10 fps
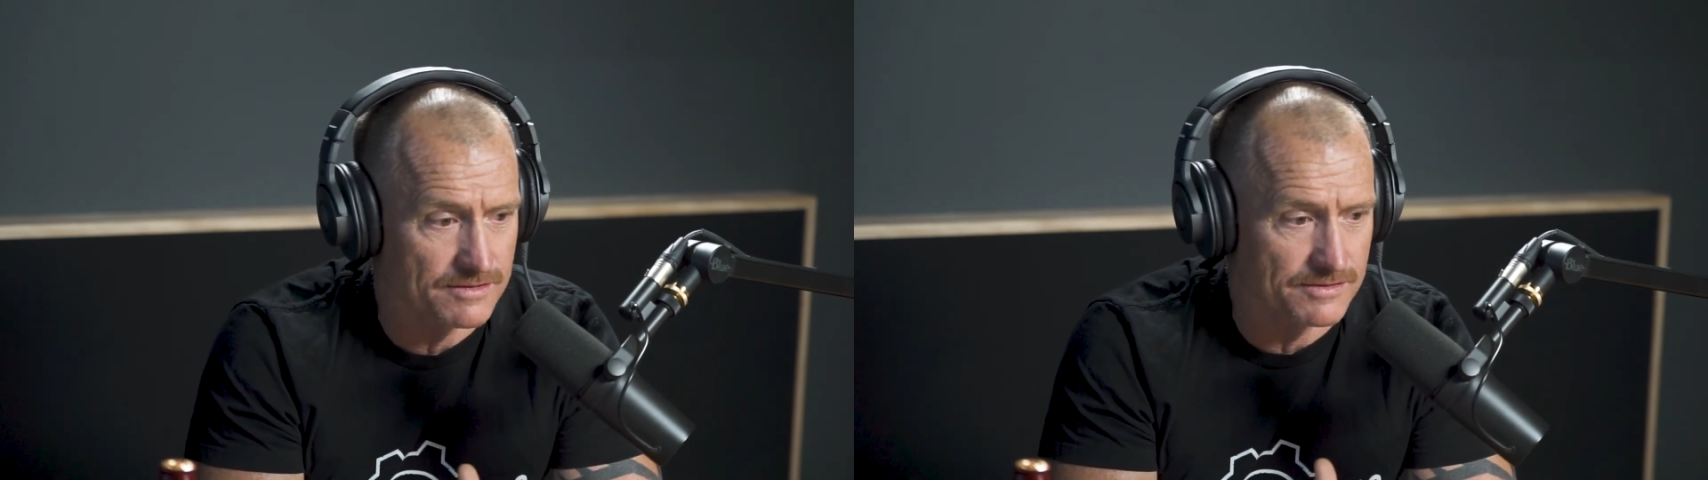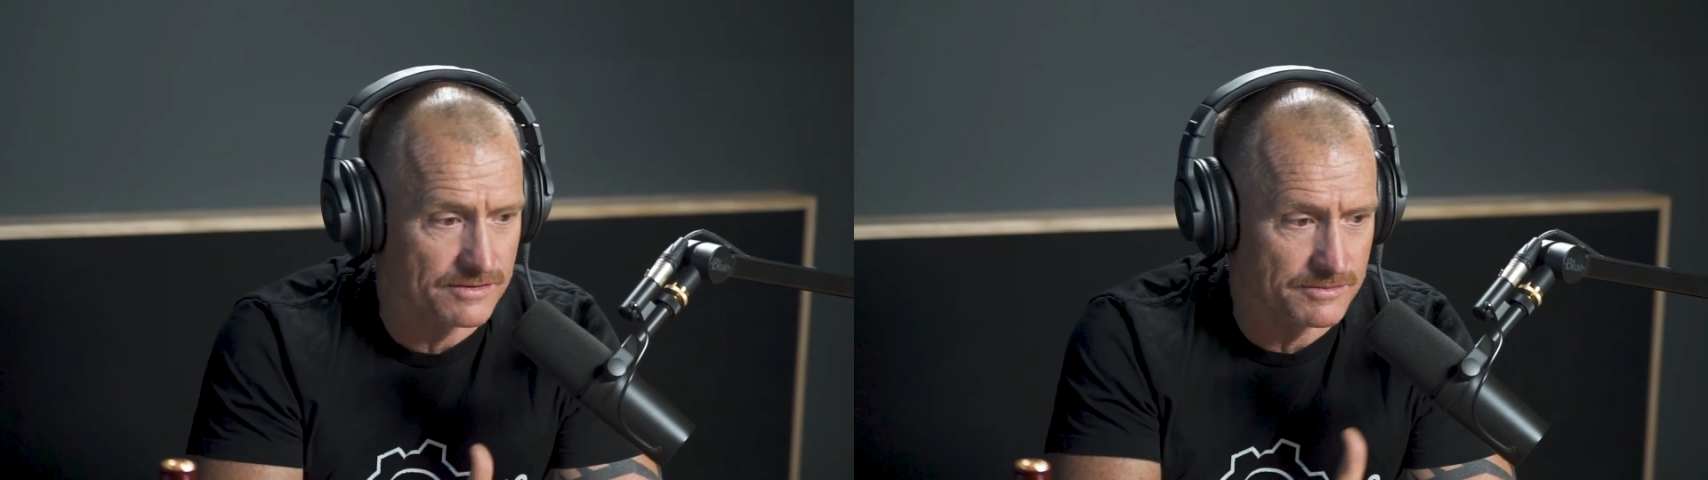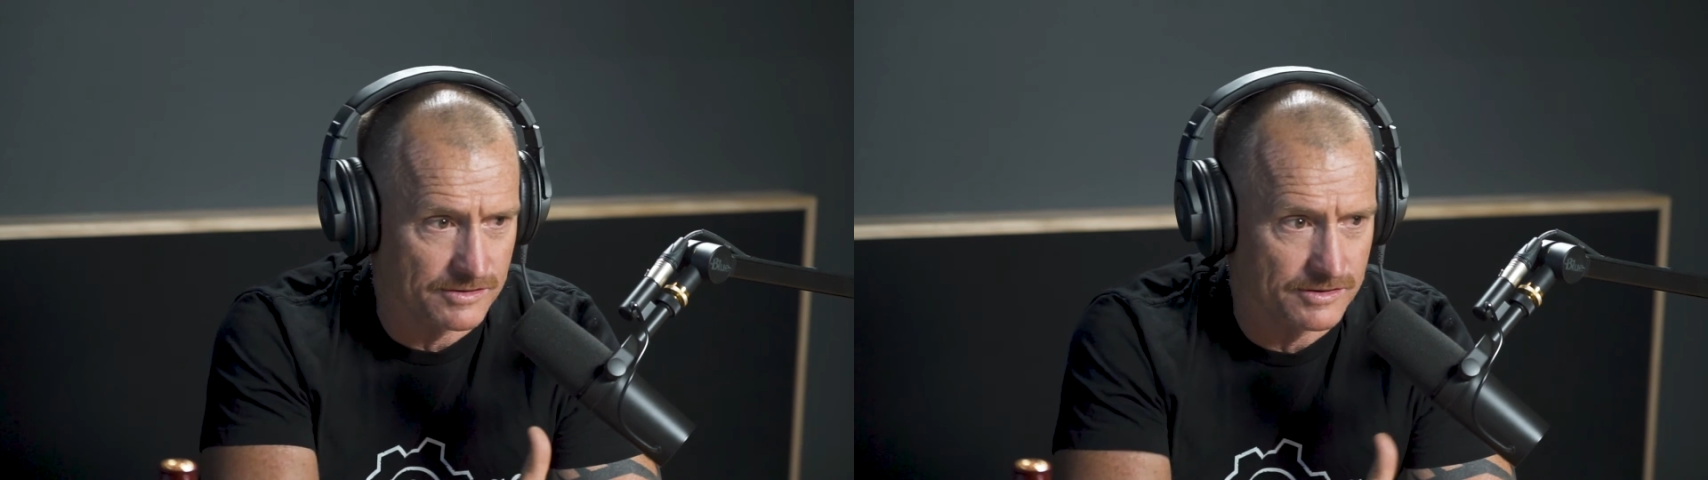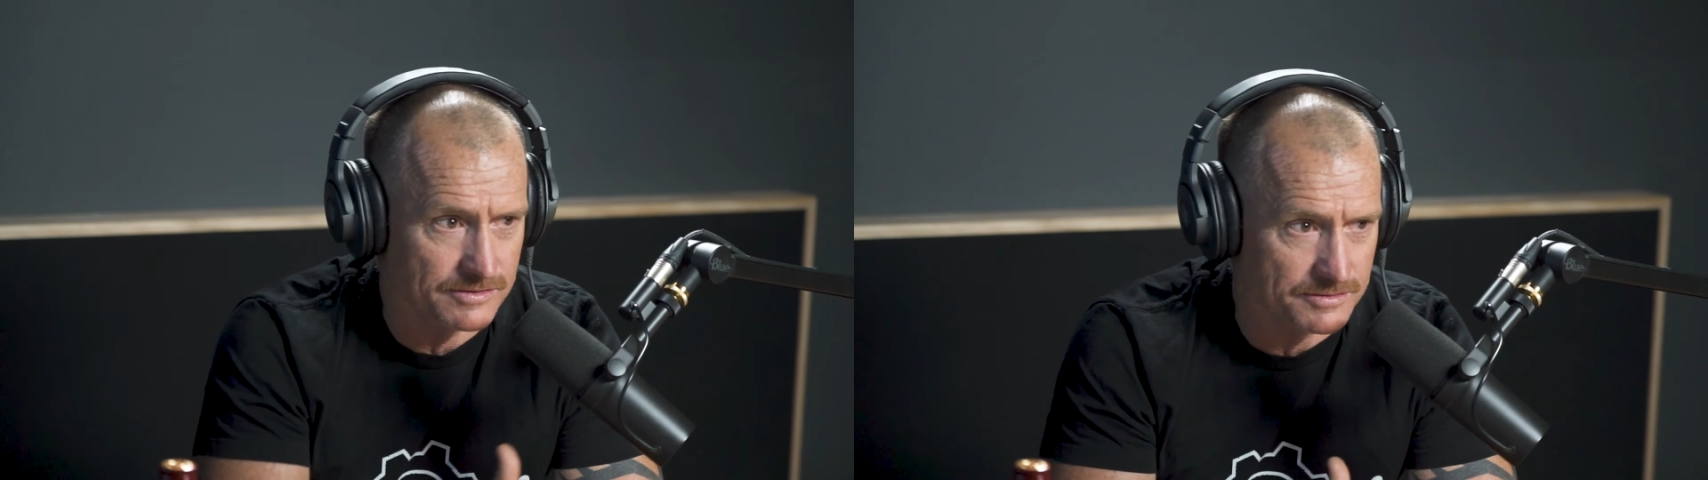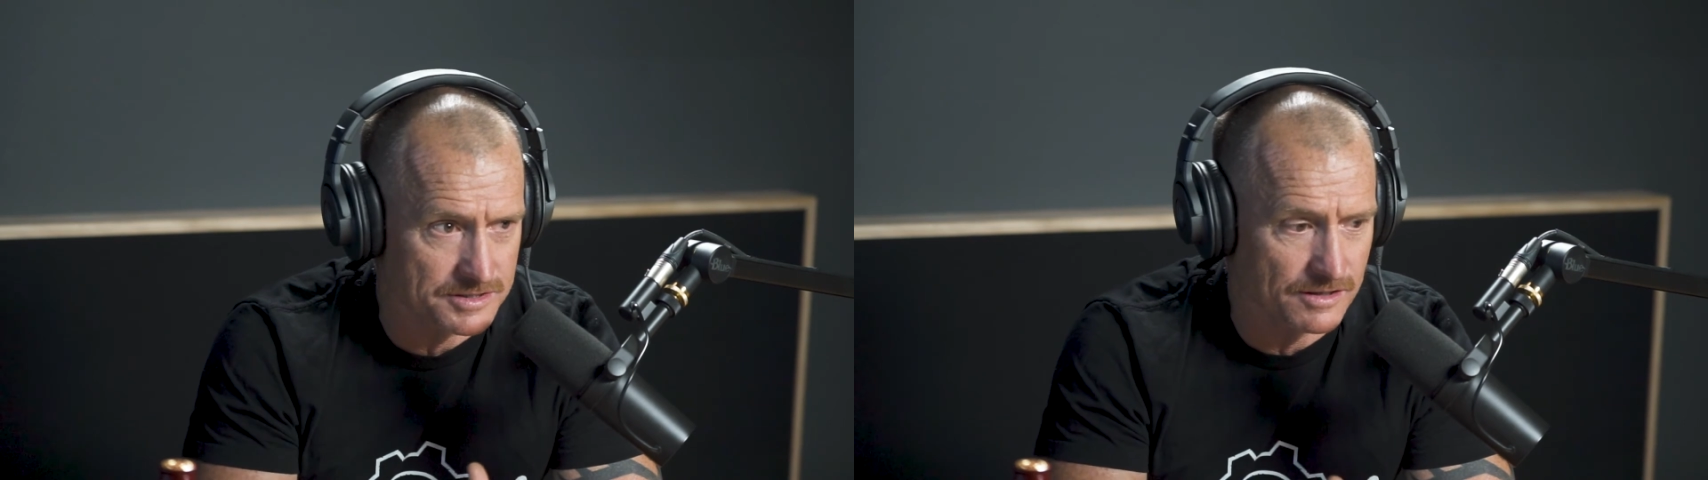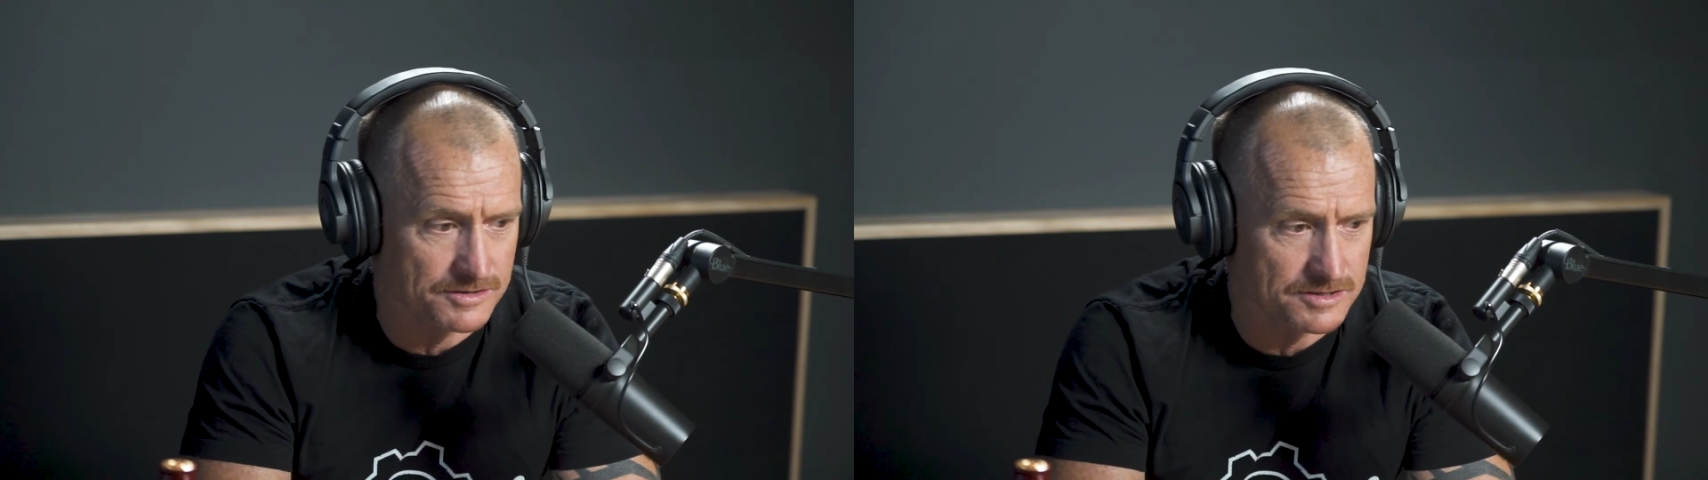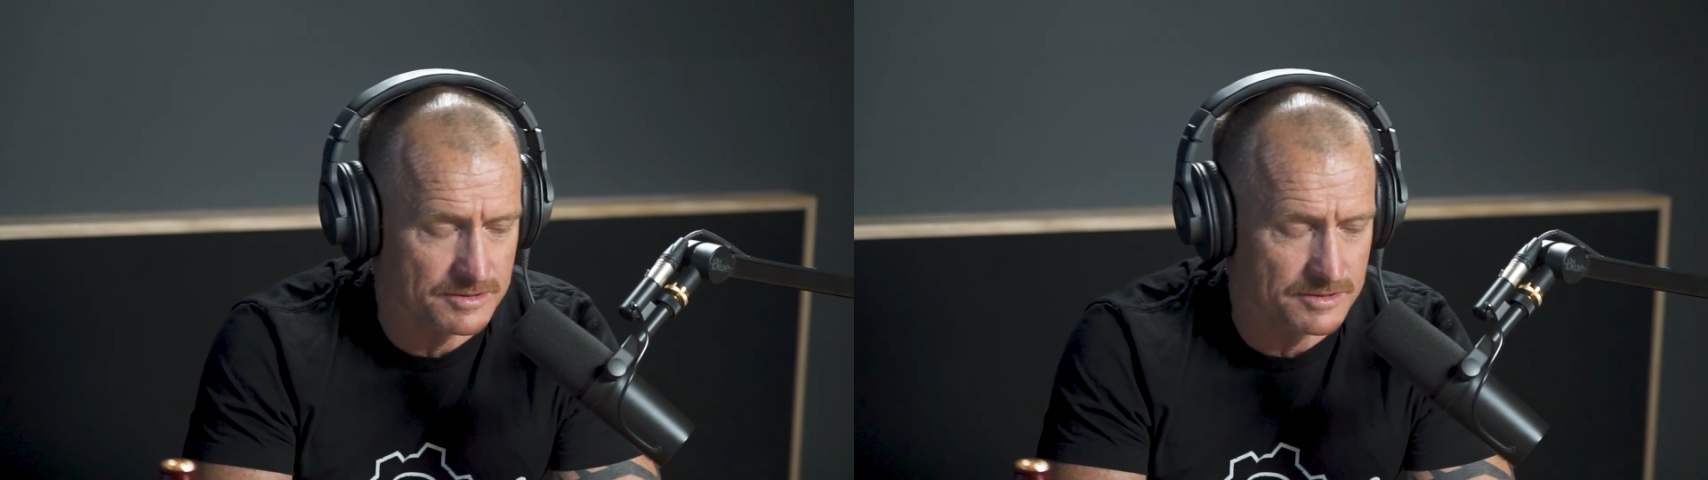because it was close